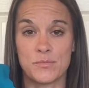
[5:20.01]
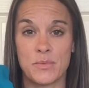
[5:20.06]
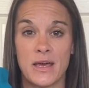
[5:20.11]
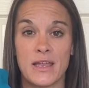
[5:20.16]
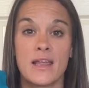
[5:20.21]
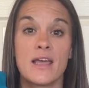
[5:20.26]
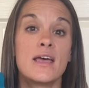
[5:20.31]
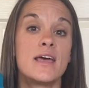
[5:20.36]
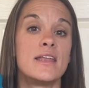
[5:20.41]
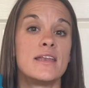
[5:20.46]
But
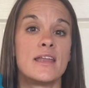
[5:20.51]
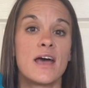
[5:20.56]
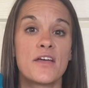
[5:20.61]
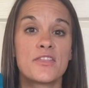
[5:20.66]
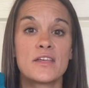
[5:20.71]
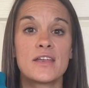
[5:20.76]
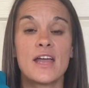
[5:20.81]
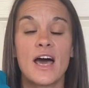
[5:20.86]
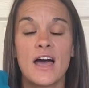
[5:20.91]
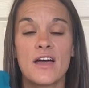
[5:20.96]

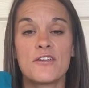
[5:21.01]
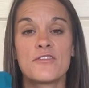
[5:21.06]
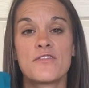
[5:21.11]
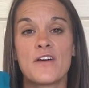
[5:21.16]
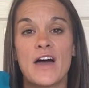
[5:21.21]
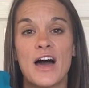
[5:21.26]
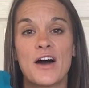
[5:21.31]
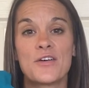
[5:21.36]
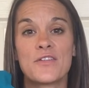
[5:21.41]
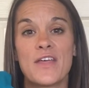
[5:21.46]
nothing I've
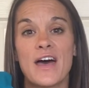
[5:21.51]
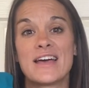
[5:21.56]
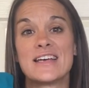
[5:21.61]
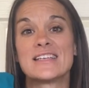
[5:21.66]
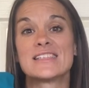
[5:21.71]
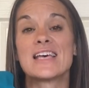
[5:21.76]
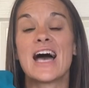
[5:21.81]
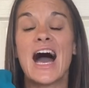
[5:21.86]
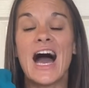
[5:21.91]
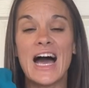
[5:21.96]
found that
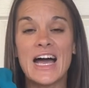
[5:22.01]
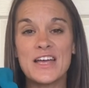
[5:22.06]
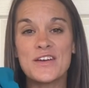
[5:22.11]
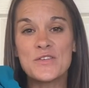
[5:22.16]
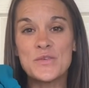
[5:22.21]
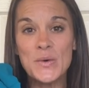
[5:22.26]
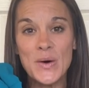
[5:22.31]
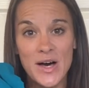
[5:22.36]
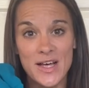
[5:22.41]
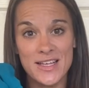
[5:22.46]
is high
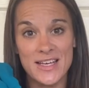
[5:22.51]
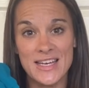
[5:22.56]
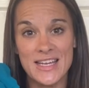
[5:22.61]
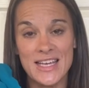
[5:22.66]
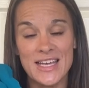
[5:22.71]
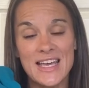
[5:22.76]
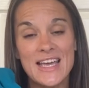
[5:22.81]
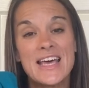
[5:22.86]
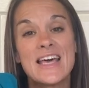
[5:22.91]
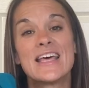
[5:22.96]
of
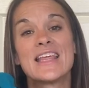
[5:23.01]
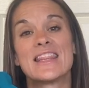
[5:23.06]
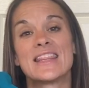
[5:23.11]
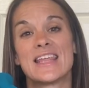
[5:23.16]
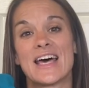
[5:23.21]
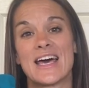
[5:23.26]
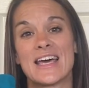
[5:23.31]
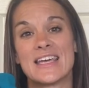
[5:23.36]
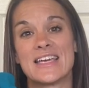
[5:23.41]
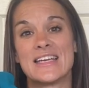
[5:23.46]
quality
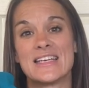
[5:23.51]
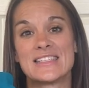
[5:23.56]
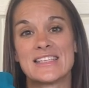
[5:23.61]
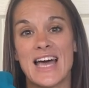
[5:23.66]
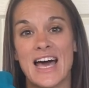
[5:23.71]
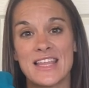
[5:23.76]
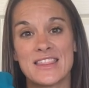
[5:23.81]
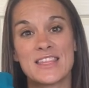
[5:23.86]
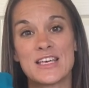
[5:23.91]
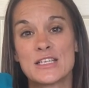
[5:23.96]
that is
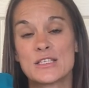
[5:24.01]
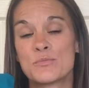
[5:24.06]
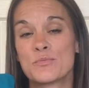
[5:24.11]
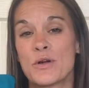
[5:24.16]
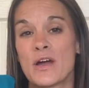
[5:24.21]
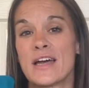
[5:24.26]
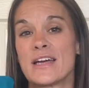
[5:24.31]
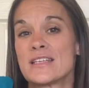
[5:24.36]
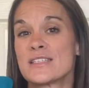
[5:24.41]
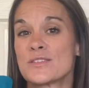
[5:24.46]
at this
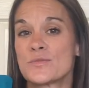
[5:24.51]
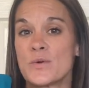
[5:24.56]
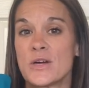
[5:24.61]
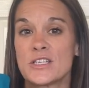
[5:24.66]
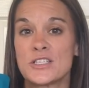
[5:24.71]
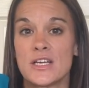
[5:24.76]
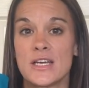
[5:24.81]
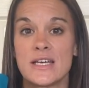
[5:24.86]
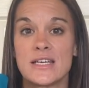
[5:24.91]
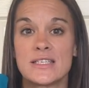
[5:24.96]
price,
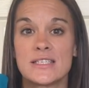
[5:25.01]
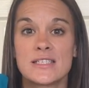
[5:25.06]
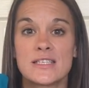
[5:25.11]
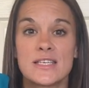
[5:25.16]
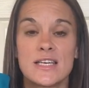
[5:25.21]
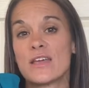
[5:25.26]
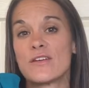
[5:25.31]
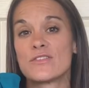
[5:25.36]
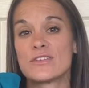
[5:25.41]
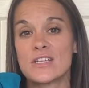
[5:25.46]
which is
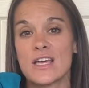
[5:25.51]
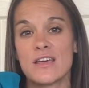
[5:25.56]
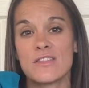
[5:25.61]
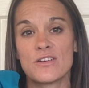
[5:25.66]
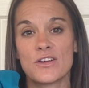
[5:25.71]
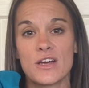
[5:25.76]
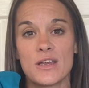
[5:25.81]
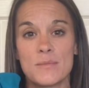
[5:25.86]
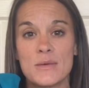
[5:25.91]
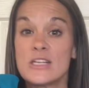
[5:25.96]
give or take,
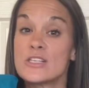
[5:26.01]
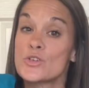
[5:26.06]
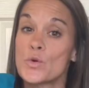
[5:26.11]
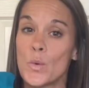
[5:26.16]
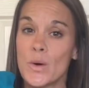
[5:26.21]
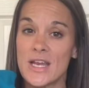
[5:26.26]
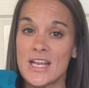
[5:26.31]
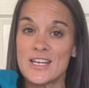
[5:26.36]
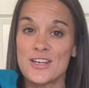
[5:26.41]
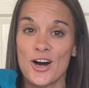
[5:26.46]
they're gonna be $20.